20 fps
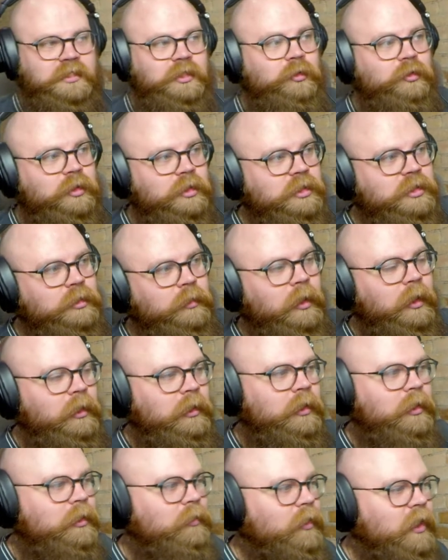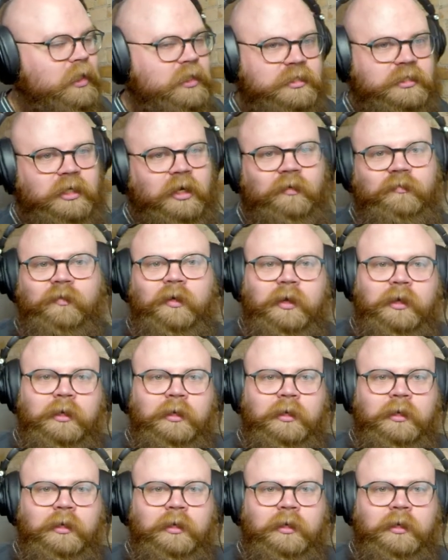You could do it in a lot of stuff.